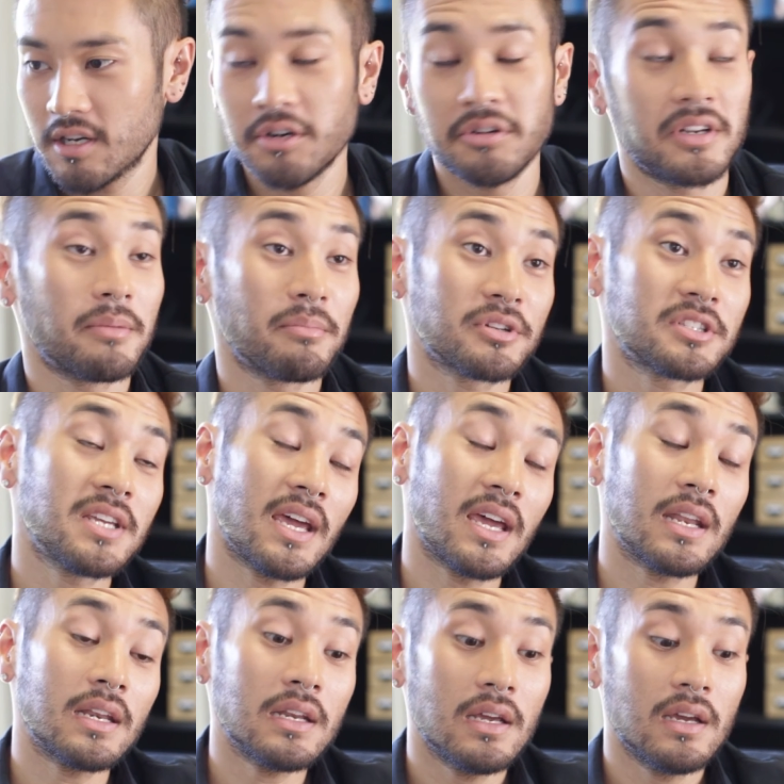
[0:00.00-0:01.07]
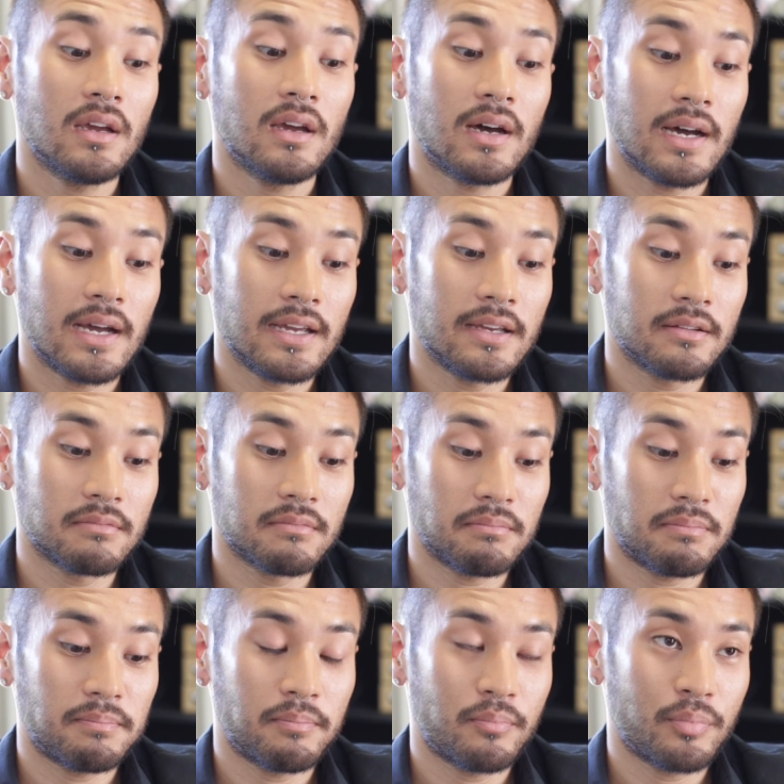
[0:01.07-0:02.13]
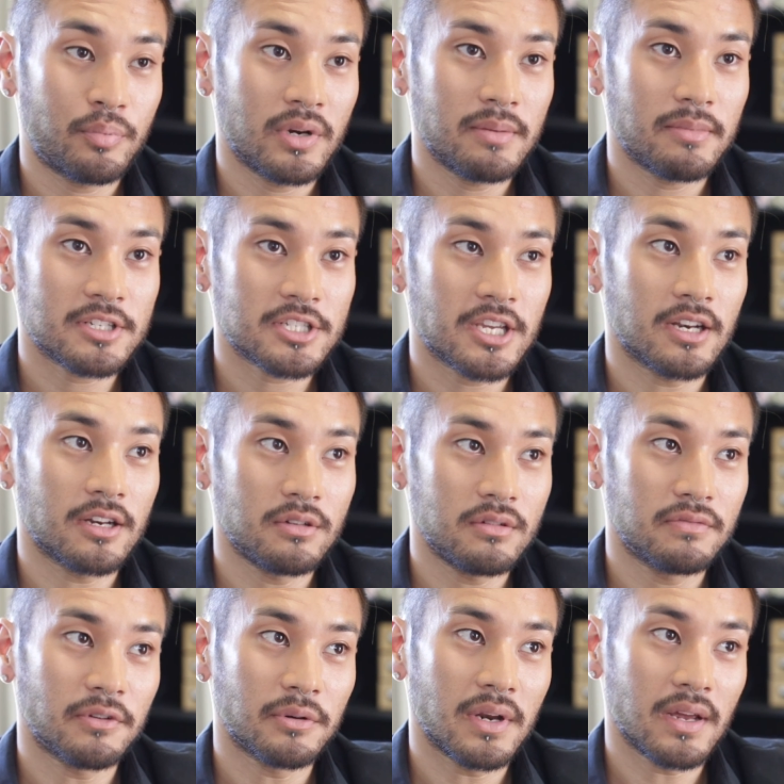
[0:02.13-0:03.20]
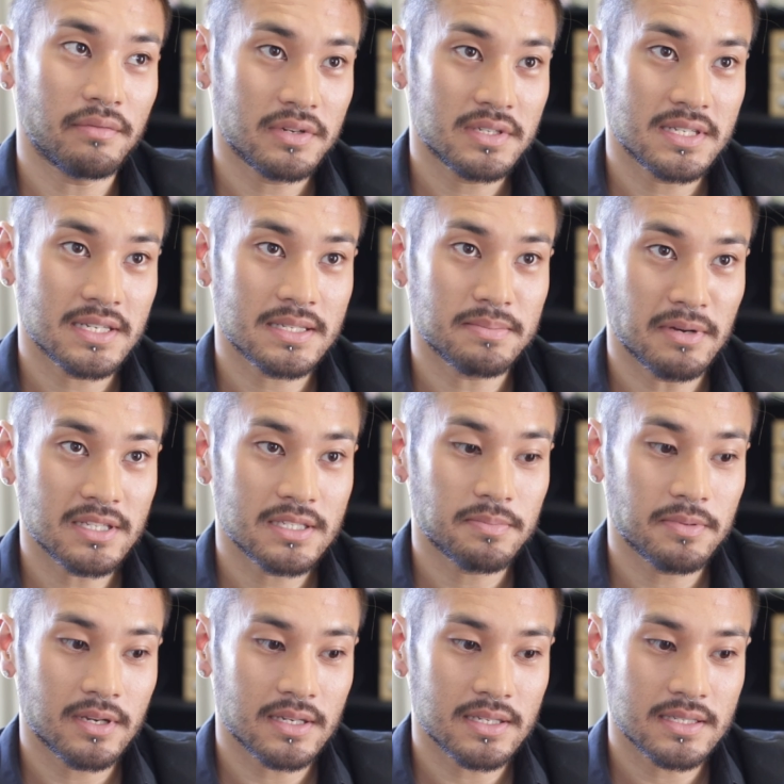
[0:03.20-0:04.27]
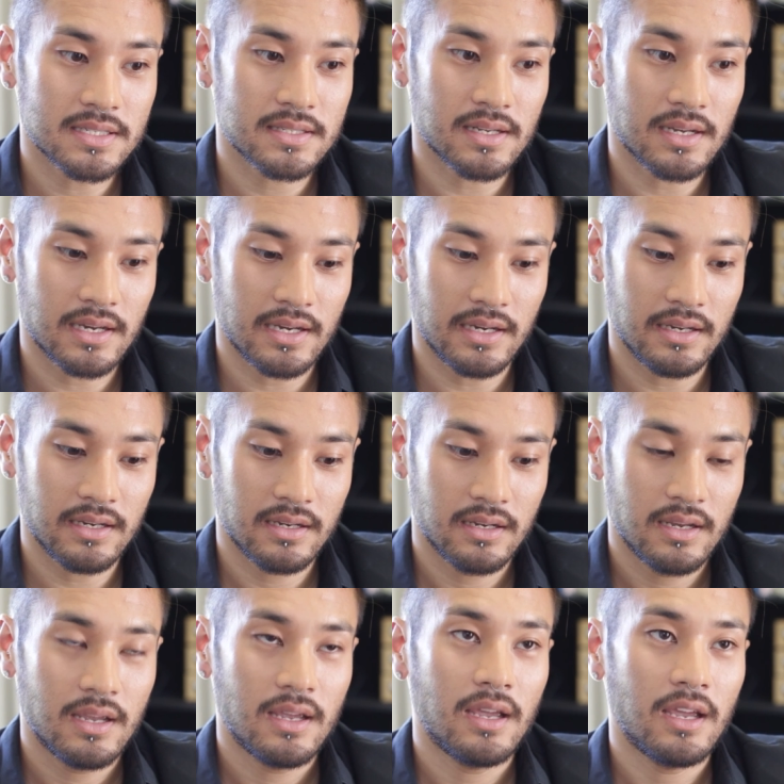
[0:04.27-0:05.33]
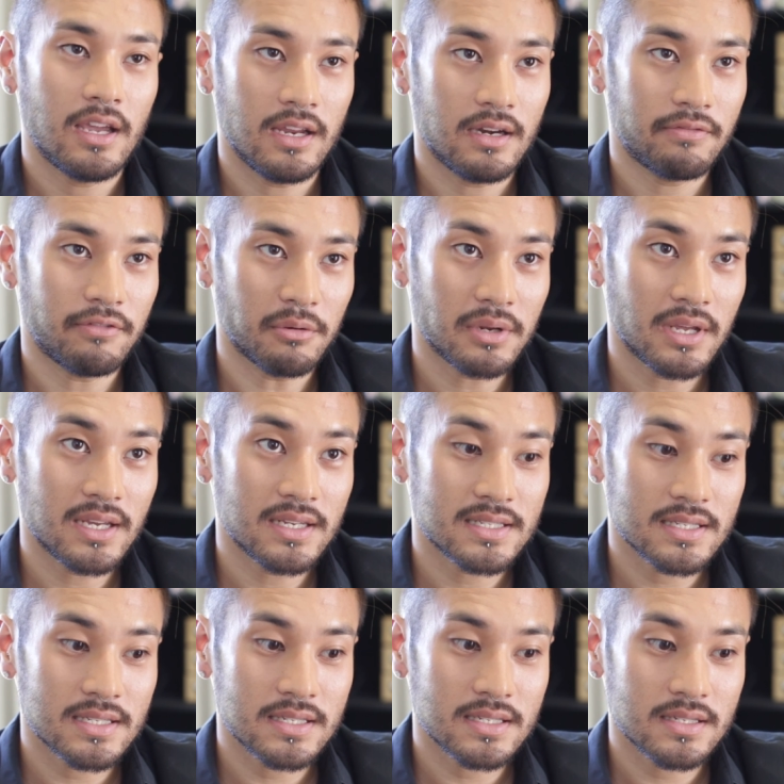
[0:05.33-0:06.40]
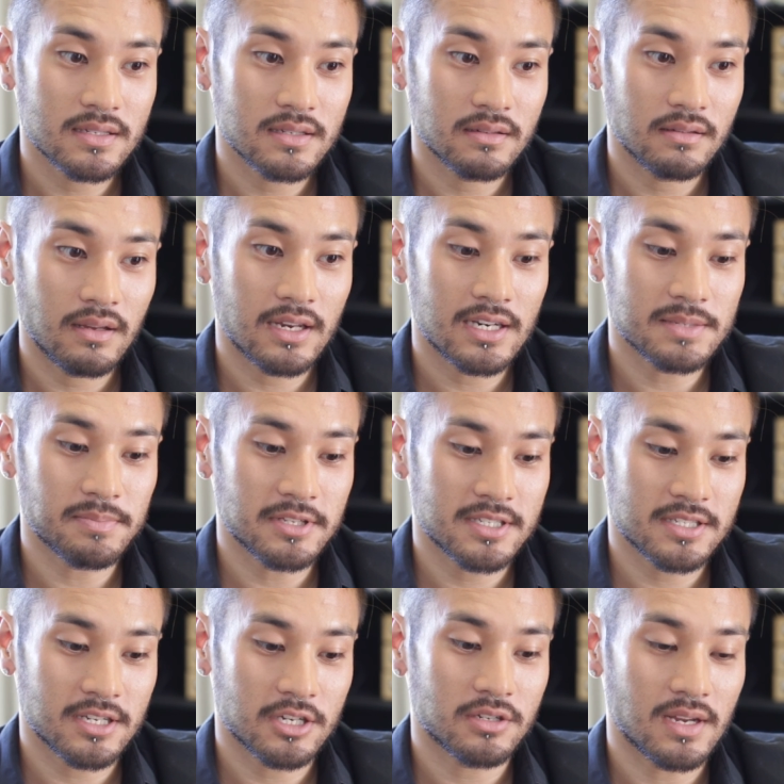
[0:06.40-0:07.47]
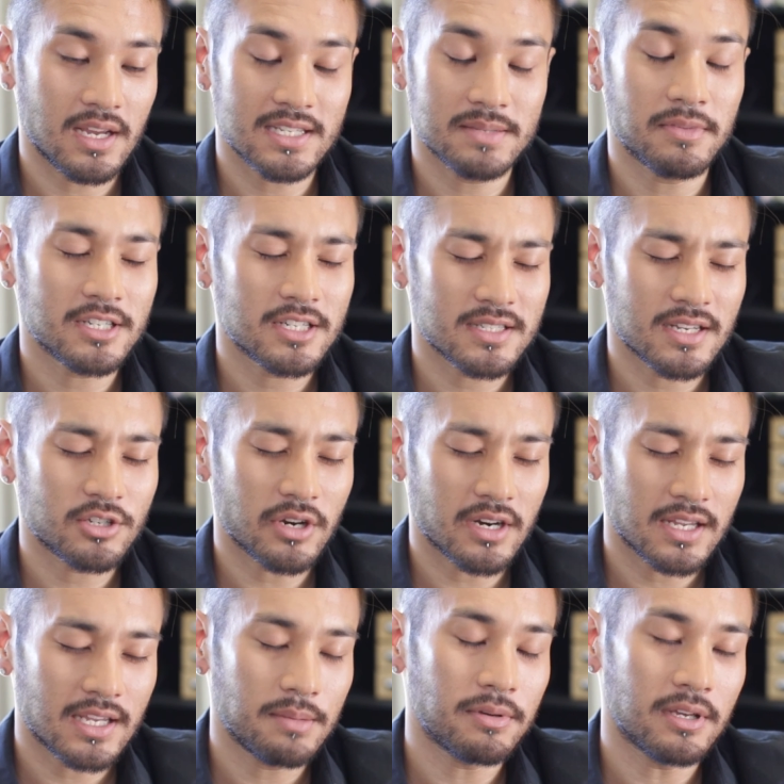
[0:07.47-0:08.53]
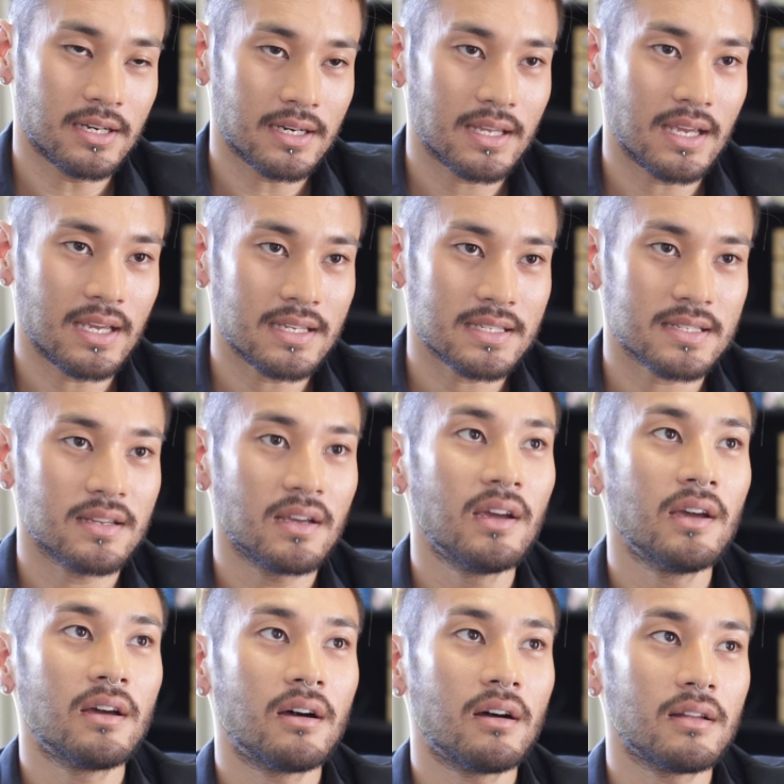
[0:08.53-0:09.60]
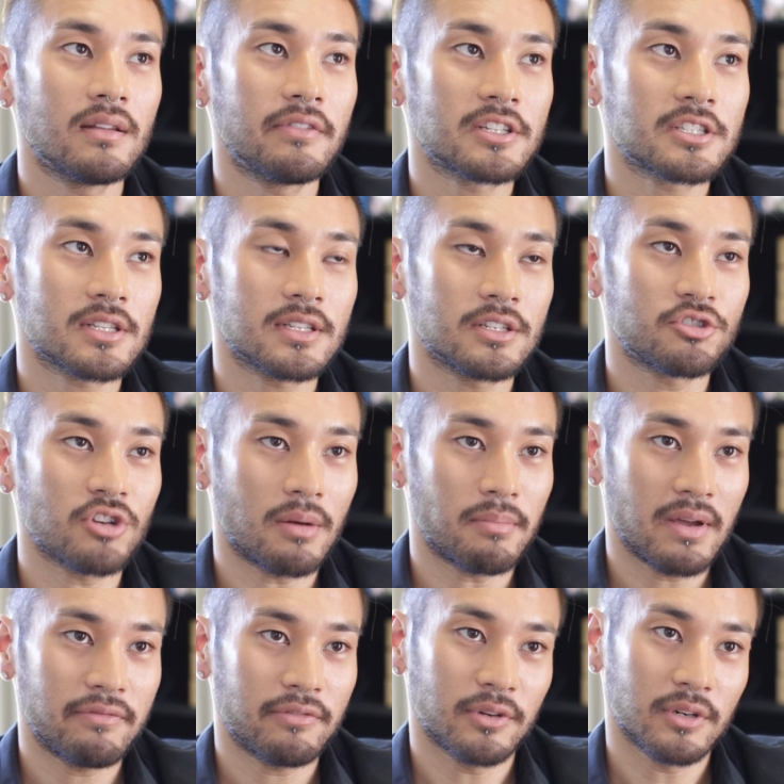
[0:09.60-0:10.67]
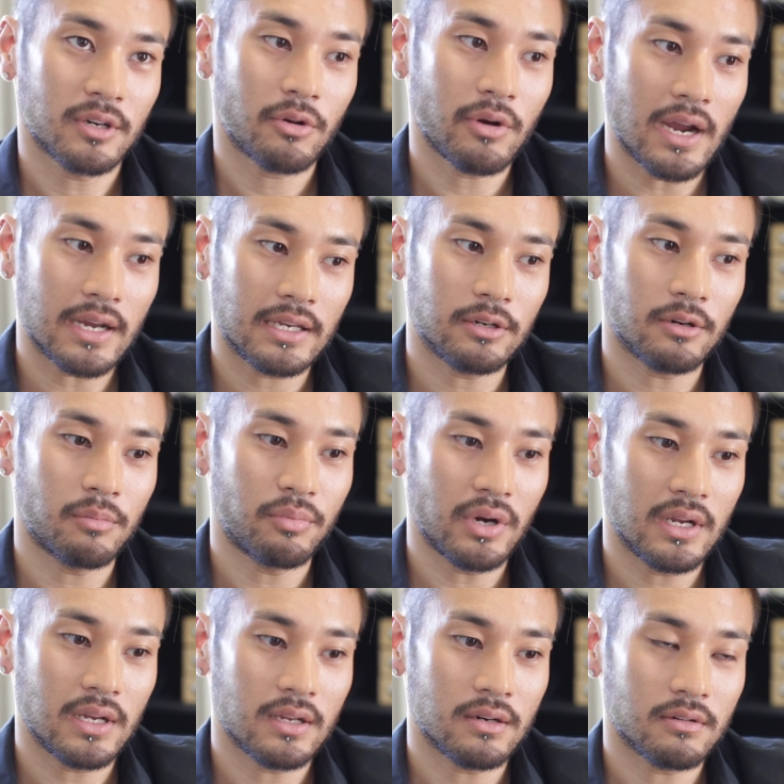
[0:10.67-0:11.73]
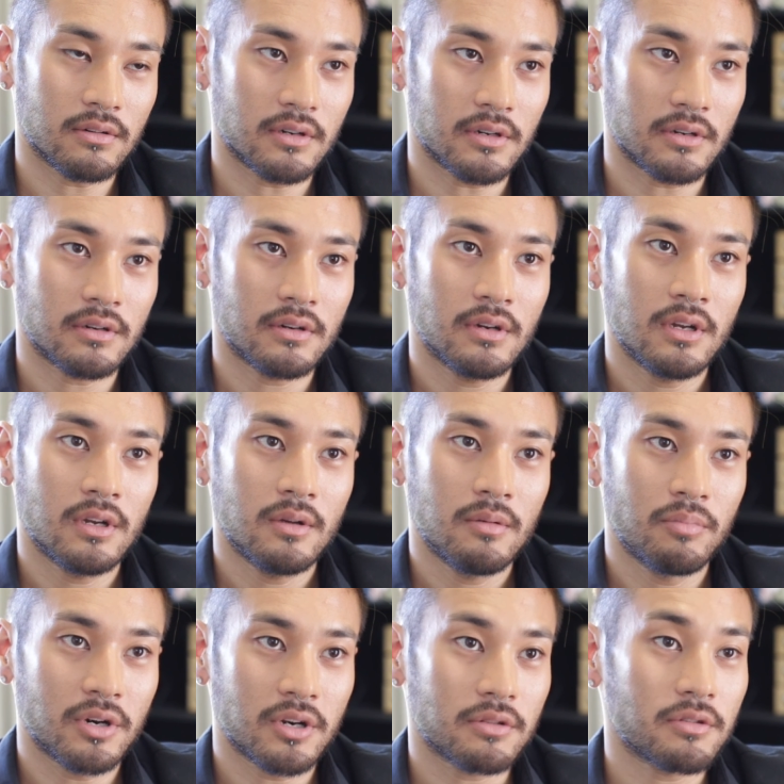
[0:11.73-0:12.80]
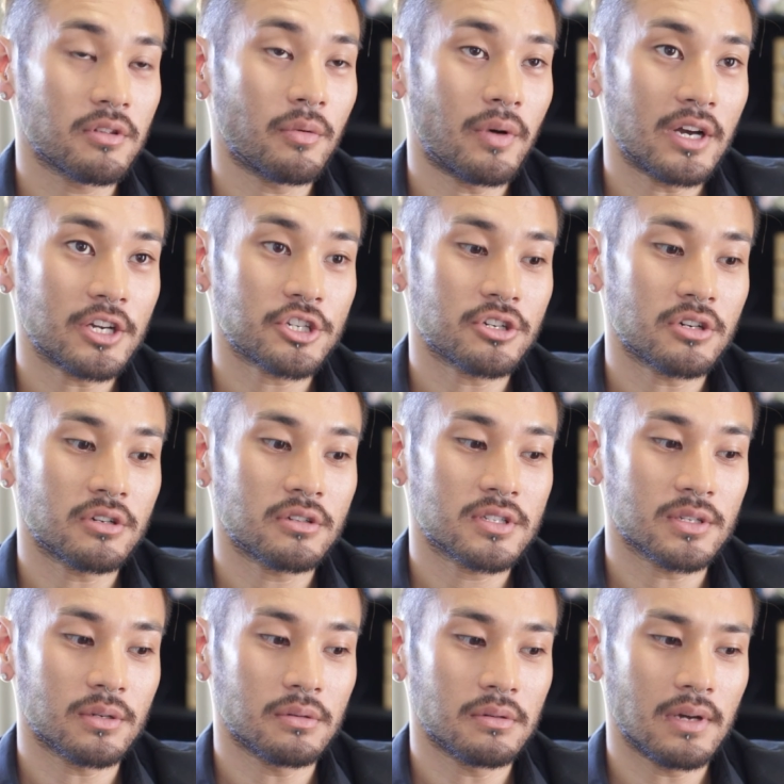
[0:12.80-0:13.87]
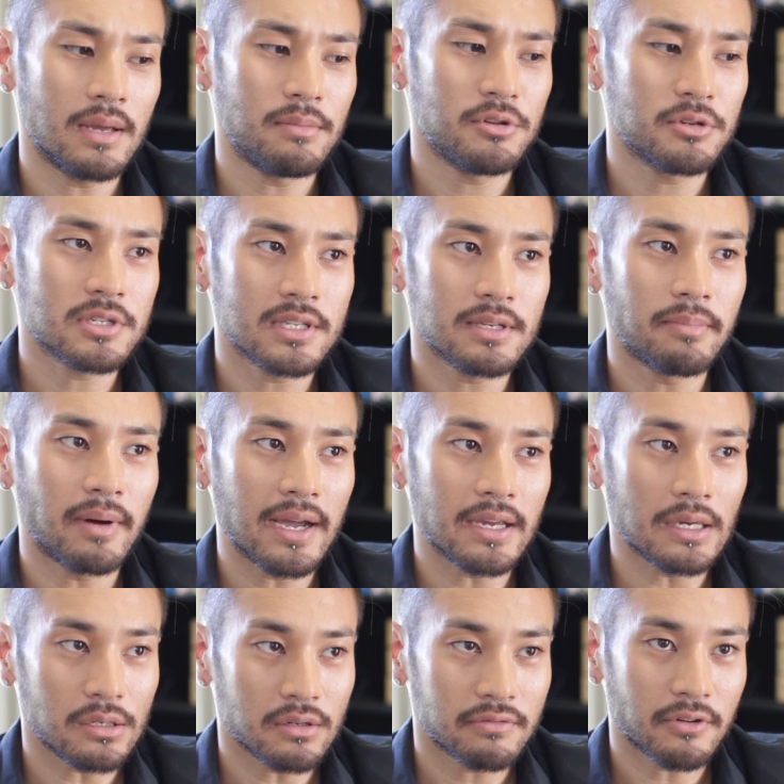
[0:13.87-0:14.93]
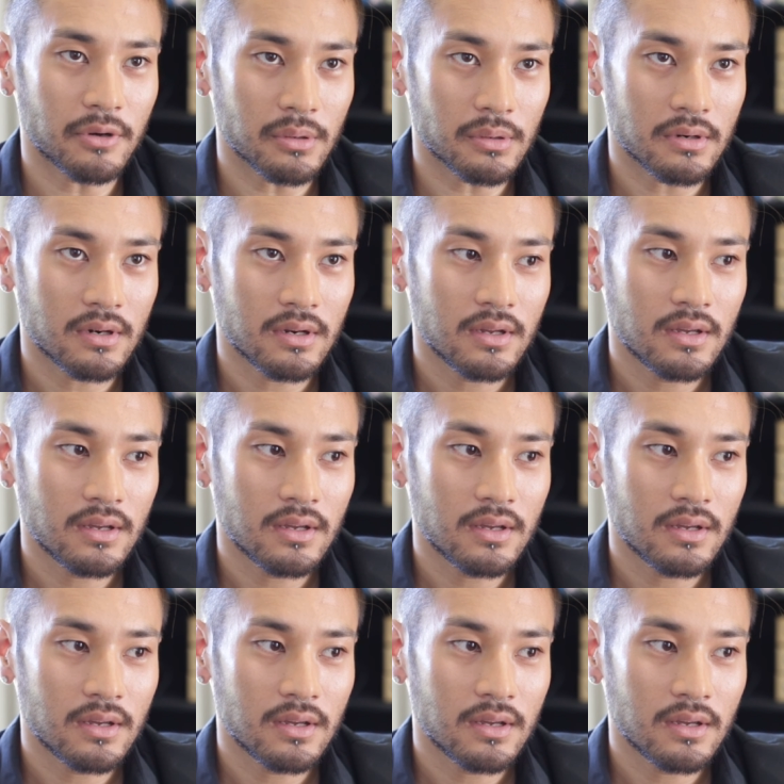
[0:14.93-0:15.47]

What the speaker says: Oh, number 10, I pretty much get a new phone every 6 months because I hate phone cases. And as much as I try to keep it in a case, I'll eventually drop my phone and crack it or break it or put it through the washer. So I'm usually buying a new phone